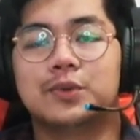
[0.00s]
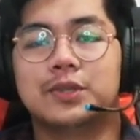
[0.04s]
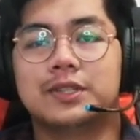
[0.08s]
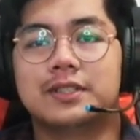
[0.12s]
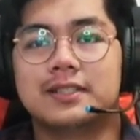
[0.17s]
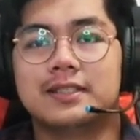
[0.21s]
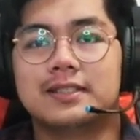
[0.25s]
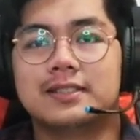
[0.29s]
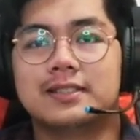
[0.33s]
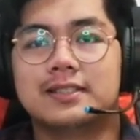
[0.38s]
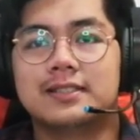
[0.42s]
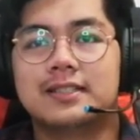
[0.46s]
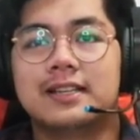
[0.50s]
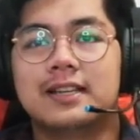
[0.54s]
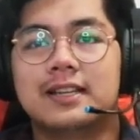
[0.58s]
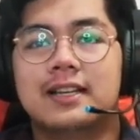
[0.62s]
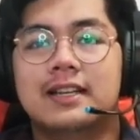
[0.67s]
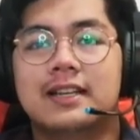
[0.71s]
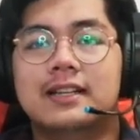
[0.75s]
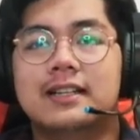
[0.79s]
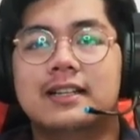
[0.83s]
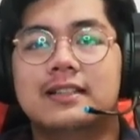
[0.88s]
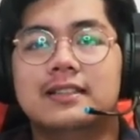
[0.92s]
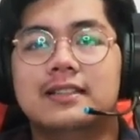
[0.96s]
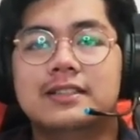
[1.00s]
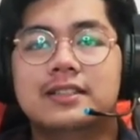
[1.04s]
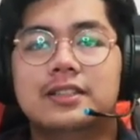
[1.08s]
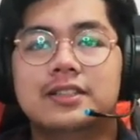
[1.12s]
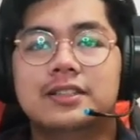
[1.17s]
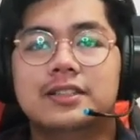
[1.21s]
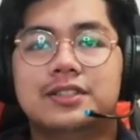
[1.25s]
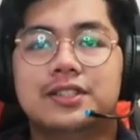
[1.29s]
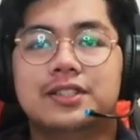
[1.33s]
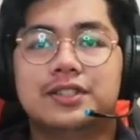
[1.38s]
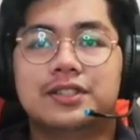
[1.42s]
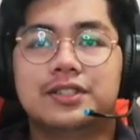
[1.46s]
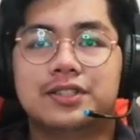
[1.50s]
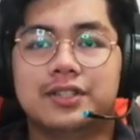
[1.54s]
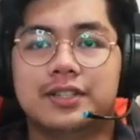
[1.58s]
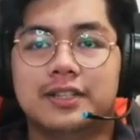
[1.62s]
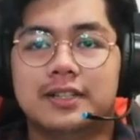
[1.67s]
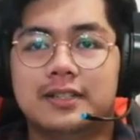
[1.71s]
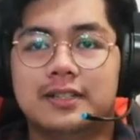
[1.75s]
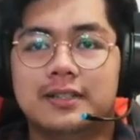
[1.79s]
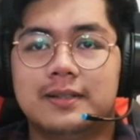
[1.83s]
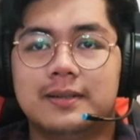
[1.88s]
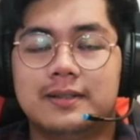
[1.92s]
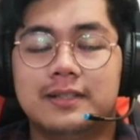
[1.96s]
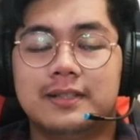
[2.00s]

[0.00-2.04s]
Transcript: which is literature